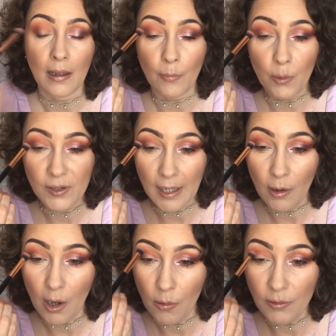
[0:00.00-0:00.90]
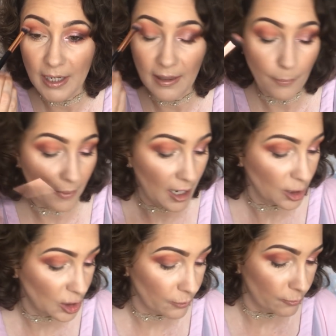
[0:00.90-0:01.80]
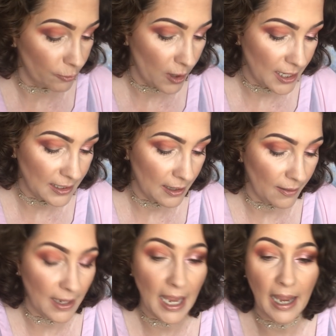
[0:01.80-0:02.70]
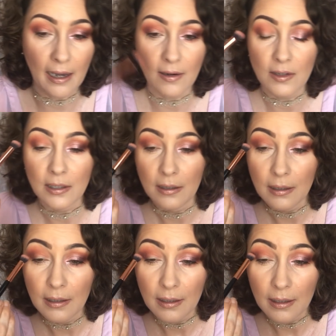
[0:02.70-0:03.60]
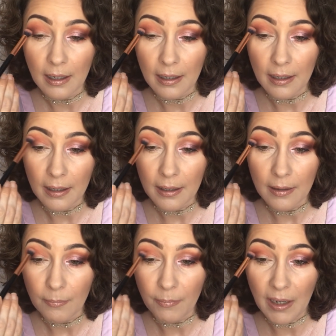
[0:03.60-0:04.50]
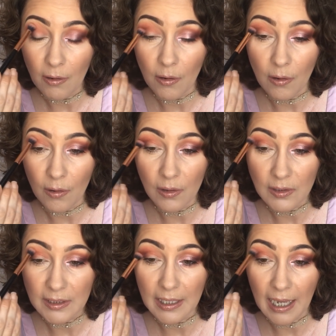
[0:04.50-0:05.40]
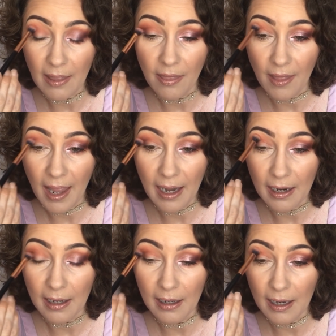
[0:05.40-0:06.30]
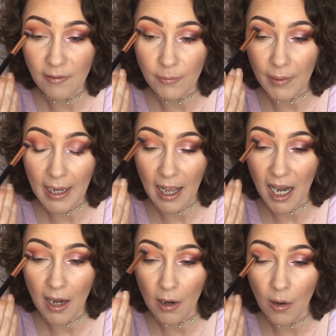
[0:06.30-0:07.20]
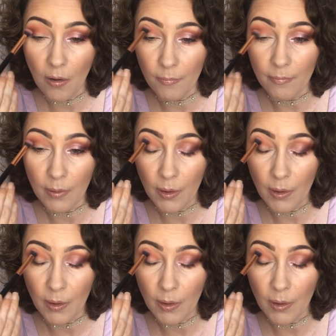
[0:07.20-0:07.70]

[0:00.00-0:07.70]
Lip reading: I'm also holding the brush right at the end, because it then gives me a lot